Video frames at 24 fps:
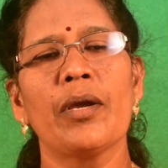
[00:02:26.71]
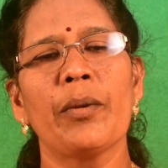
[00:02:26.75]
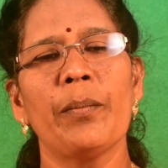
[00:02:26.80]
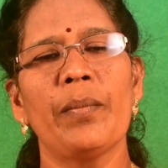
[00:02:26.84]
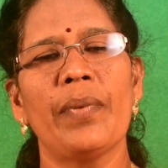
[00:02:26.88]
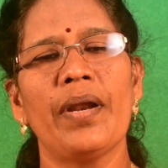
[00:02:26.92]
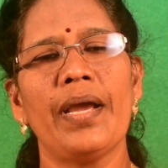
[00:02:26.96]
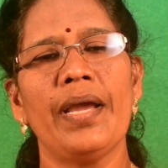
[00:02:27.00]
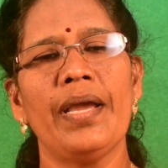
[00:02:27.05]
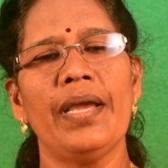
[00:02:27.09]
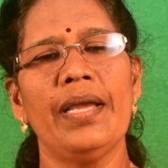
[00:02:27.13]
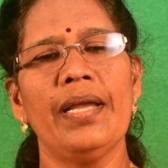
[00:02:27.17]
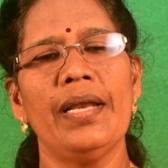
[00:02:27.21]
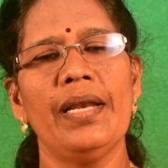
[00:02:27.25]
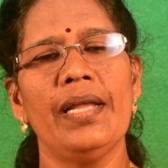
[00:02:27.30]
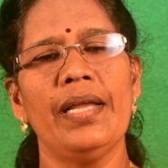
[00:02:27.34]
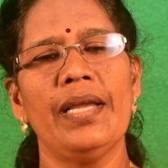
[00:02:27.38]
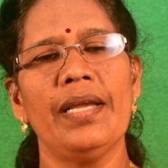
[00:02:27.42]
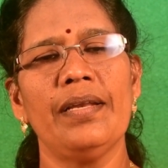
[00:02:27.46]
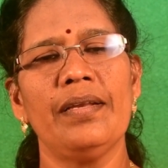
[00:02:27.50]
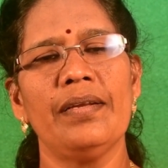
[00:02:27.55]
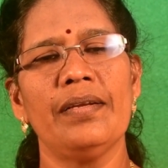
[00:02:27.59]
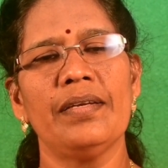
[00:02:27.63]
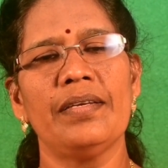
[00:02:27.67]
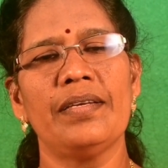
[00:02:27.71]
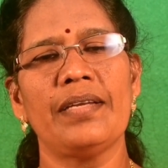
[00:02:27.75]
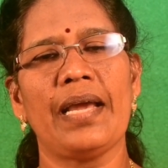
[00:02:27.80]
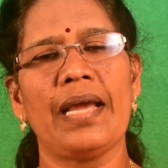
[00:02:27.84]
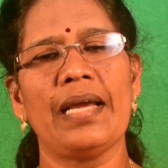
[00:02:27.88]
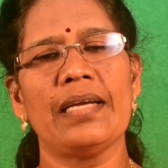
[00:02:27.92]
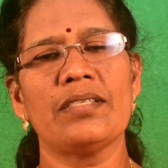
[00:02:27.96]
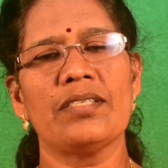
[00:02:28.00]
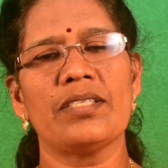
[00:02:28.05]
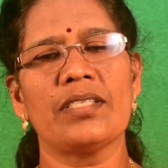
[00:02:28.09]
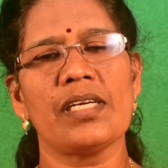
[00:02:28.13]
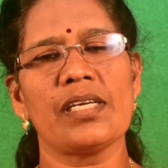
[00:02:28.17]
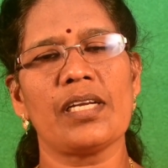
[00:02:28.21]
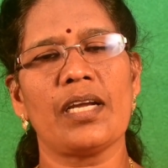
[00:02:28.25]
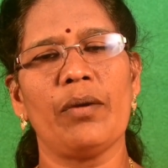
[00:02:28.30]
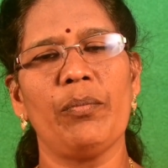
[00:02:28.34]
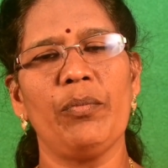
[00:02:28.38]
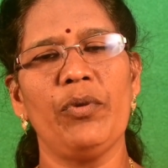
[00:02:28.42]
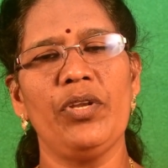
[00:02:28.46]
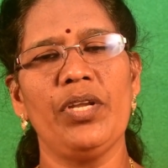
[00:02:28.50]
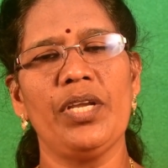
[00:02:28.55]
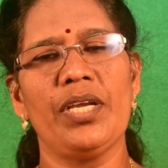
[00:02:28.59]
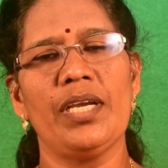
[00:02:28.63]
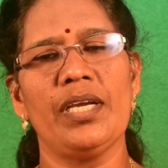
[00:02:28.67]
braille, tactile
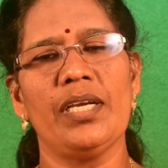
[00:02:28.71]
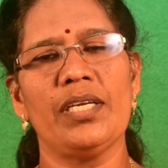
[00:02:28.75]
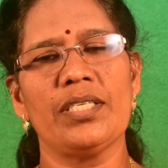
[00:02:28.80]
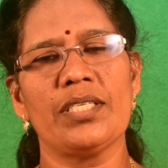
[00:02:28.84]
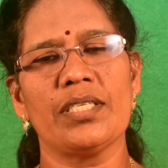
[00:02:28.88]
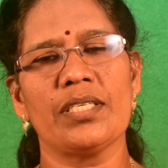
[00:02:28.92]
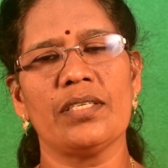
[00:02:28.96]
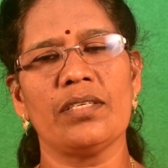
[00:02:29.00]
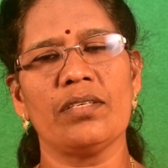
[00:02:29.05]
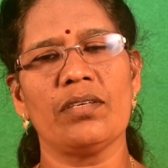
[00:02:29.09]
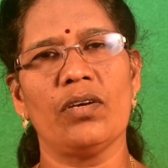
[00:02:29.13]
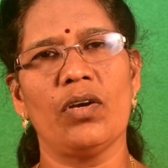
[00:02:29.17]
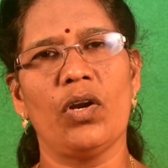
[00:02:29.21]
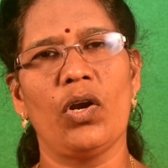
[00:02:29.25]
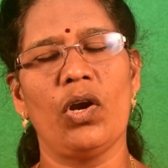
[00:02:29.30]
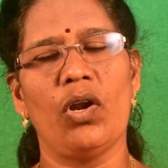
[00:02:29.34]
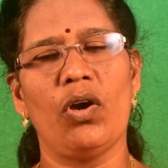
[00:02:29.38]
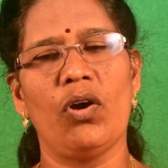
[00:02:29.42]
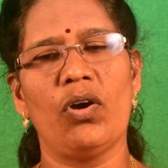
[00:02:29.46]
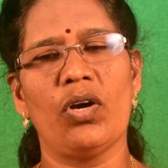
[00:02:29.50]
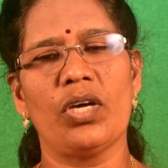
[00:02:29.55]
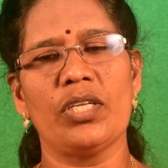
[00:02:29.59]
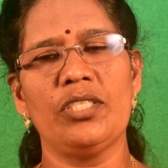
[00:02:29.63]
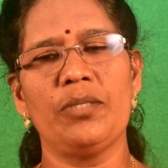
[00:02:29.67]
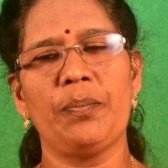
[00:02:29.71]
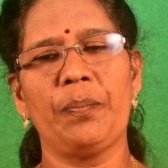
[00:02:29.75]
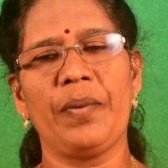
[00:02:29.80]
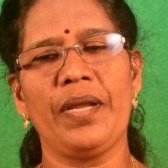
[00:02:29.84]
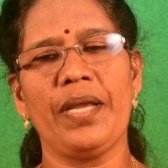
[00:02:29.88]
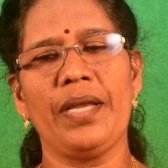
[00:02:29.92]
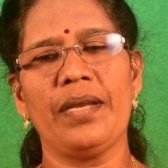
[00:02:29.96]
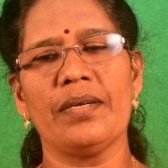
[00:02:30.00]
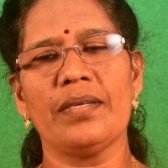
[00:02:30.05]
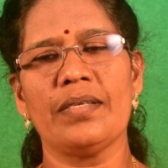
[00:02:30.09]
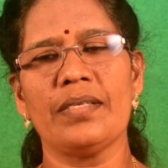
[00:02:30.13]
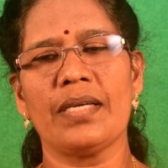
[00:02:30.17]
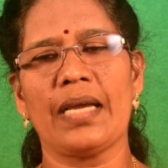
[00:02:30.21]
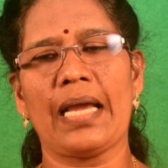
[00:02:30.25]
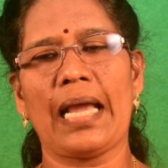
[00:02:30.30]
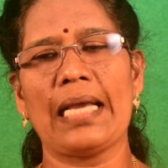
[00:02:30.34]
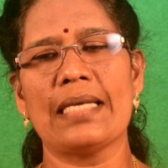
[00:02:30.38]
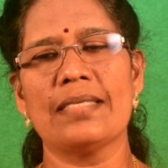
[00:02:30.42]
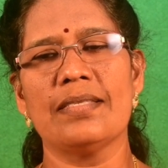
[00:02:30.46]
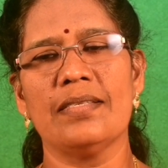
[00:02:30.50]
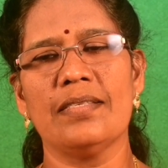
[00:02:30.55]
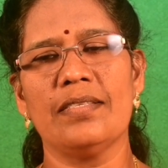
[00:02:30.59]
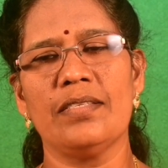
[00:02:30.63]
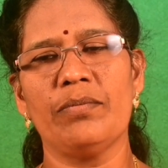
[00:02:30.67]
communication, large print,
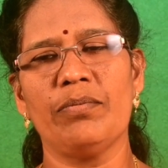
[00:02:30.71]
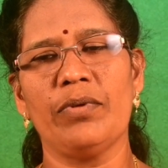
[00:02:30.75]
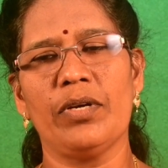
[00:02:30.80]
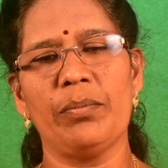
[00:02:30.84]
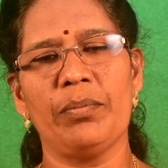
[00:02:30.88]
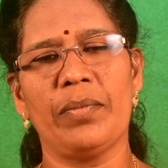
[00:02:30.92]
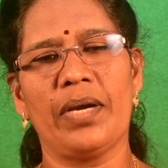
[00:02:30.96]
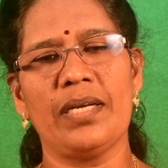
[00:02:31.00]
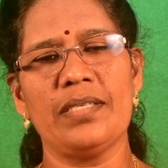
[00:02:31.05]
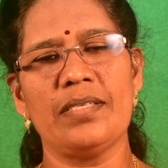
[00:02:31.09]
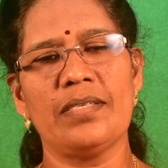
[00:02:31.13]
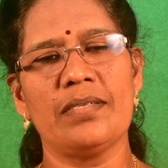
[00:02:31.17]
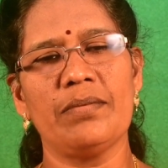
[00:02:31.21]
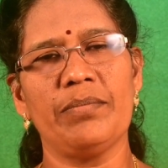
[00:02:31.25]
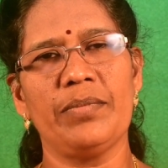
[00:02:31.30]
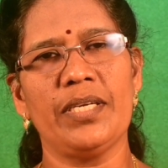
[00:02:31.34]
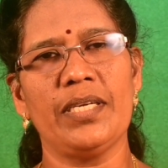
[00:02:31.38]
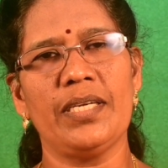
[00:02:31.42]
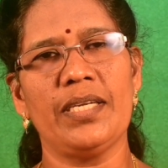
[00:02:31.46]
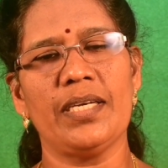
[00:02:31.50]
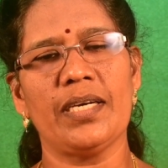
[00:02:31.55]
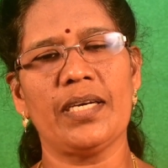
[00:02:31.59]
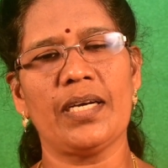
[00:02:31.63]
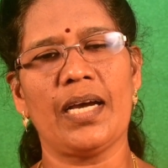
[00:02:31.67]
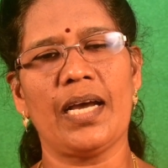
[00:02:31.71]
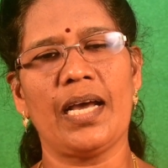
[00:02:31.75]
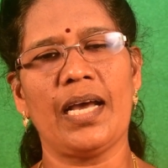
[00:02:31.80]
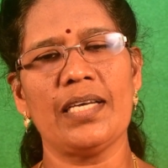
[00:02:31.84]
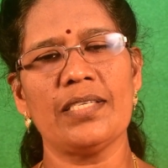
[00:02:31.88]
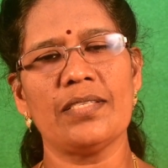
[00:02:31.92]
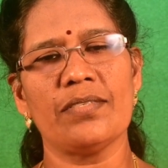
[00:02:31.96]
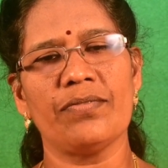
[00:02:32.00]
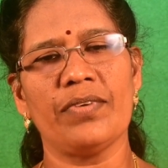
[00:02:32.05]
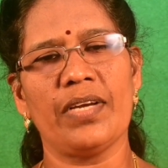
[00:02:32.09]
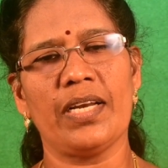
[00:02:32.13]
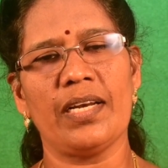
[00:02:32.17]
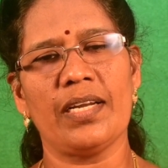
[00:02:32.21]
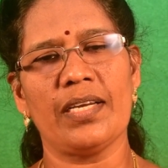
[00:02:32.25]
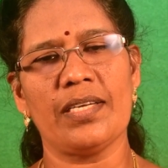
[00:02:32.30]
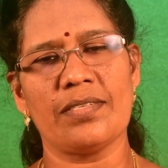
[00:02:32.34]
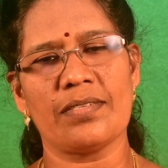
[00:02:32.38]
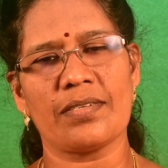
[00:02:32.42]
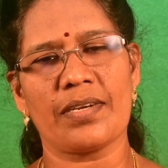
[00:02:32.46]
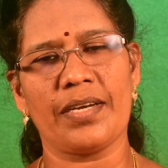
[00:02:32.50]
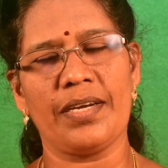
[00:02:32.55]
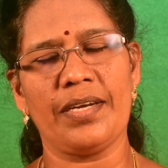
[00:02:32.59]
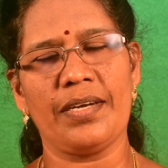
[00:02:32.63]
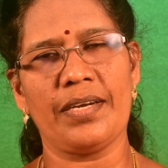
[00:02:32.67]
accessible multimedia as well
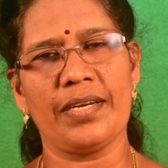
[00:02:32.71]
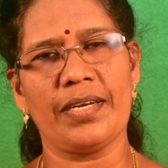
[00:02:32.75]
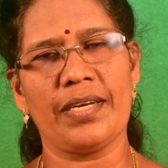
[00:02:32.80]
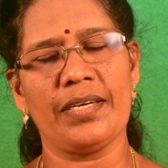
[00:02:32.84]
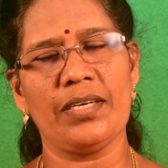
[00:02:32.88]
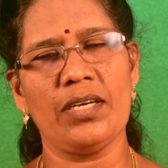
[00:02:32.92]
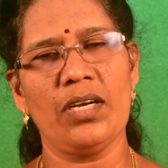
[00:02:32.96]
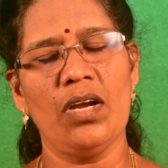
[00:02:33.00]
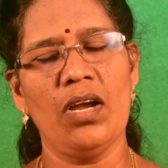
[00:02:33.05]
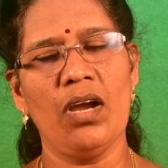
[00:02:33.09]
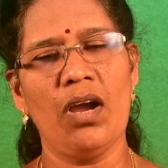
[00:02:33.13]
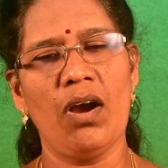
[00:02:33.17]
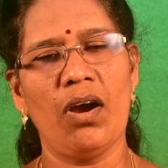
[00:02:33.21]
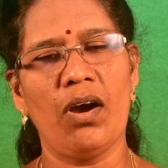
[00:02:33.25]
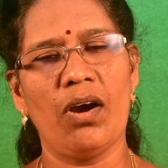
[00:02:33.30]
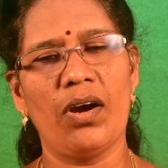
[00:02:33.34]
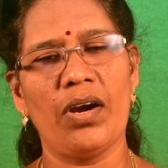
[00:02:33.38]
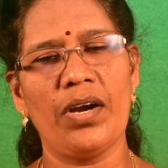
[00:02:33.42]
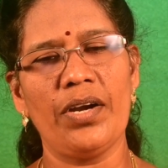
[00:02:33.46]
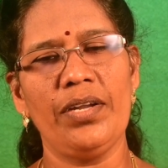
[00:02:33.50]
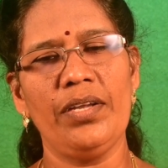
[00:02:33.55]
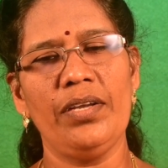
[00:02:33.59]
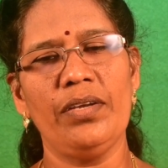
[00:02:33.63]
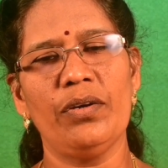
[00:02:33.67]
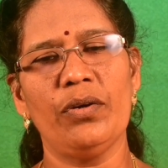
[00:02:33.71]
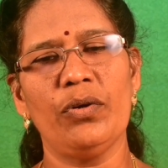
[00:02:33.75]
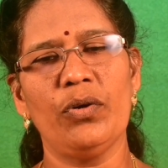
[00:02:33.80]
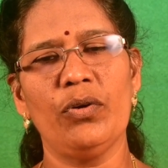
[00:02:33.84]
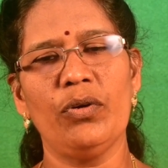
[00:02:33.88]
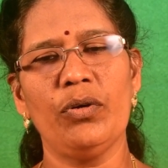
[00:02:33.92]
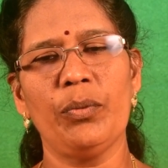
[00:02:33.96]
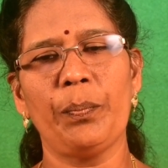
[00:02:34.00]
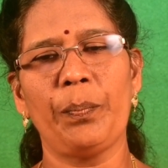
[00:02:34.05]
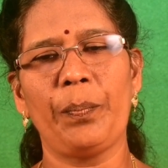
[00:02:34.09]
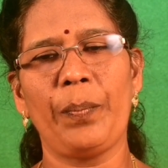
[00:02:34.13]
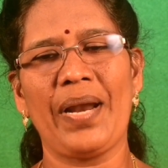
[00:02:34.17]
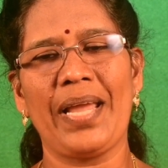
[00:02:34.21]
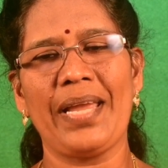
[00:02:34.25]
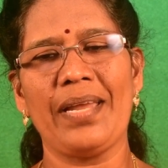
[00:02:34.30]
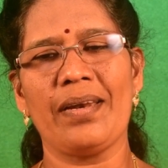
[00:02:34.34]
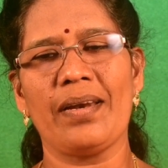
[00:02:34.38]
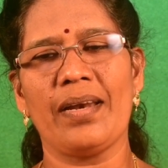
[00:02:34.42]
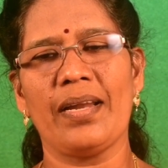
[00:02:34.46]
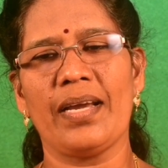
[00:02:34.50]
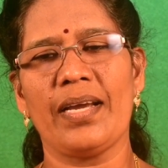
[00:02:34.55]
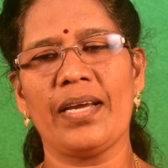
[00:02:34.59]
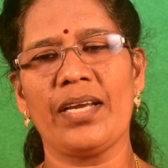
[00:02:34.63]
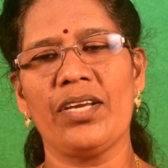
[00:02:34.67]
as written, audio,
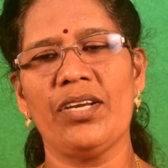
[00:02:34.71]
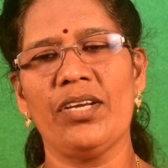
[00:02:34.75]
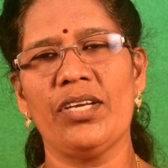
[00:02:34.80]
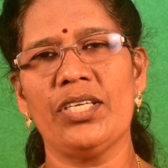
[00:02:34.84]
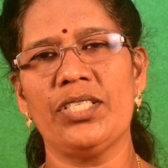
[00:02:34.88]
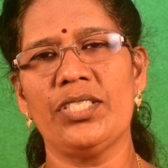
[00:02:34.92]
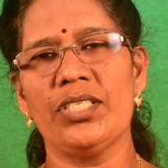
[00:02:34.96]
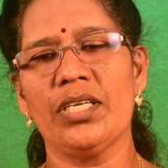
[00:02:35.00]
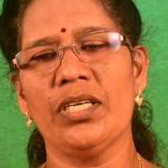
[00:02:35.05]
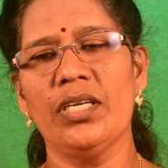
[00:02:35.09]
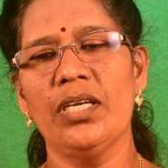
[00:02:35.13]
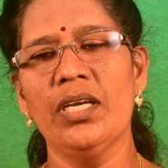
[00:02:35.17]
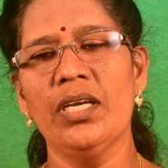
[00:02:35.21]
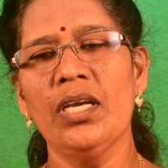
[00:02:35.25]
plain language,